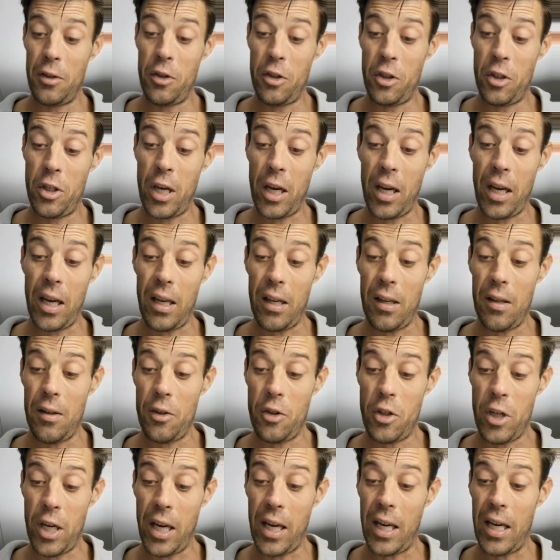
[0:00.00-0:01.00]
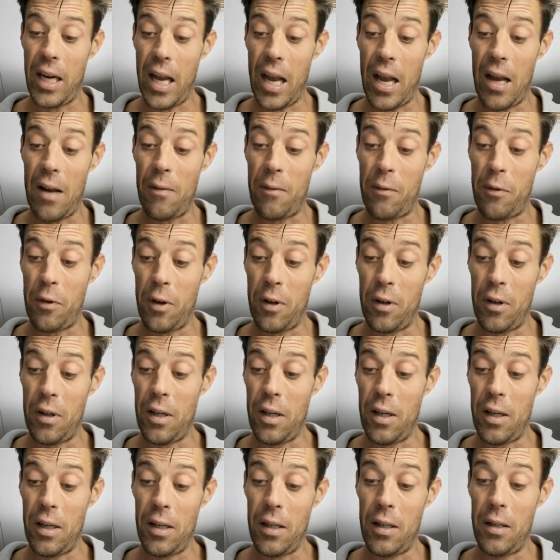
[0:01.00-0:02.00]
check it out
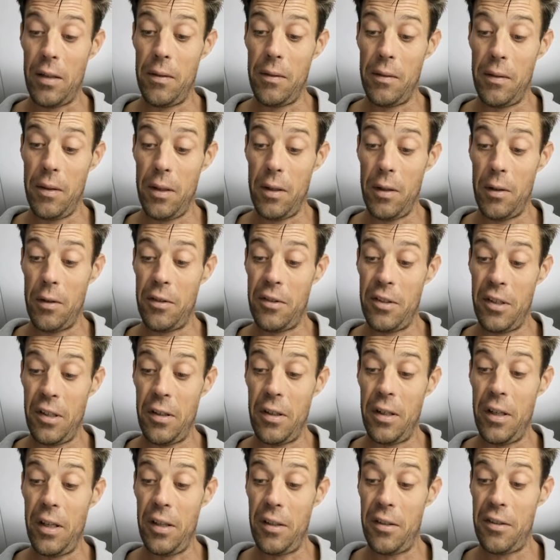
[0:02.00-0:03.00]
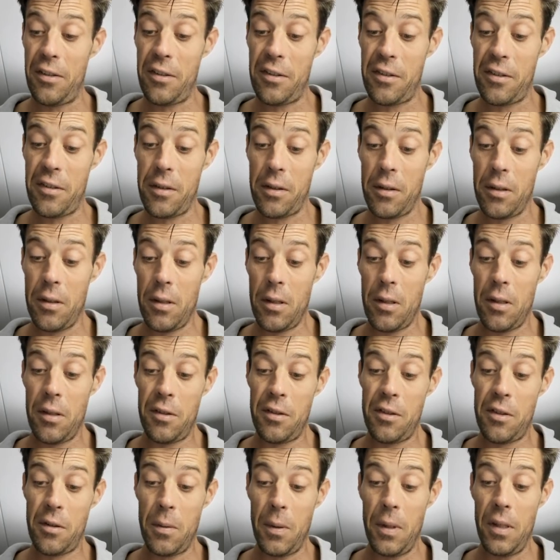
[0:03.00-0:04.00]
for serious
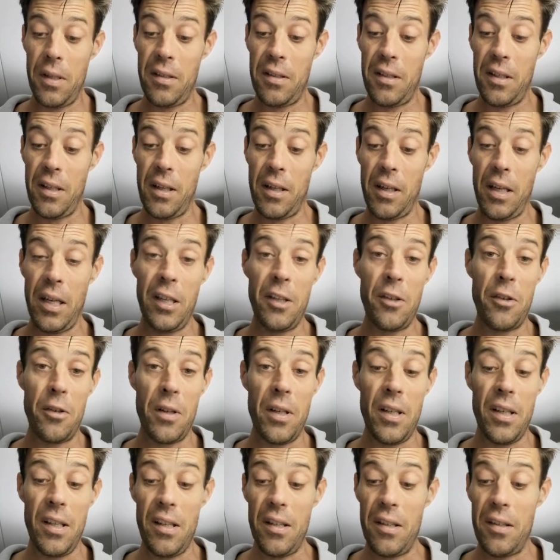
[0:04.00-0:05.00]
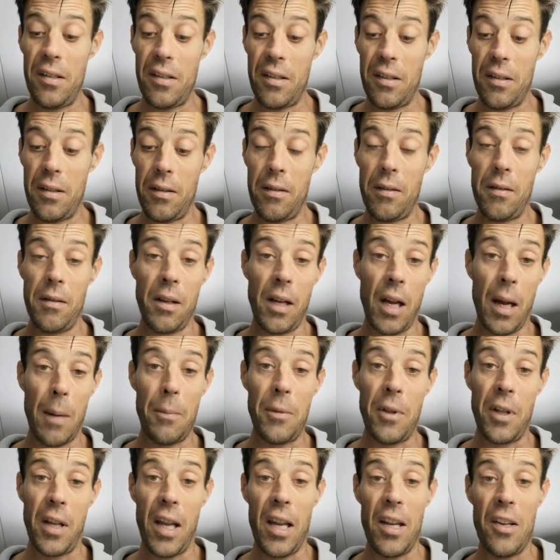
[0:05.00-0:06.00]
squeezing injuries and
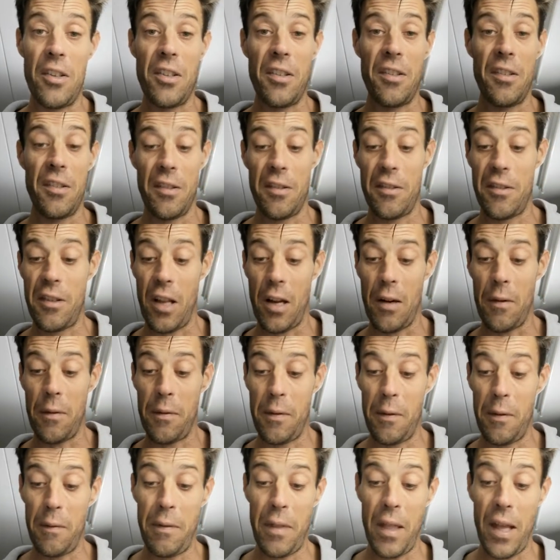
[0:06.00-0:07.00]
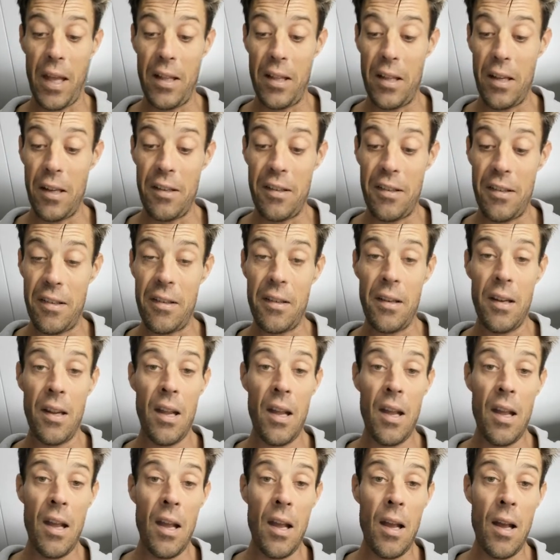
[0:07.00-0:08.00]
complications and stuff. If that does,
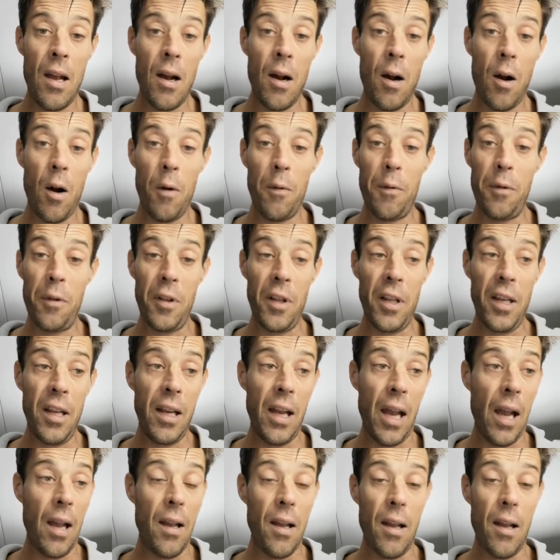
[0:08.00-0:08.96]
hopefully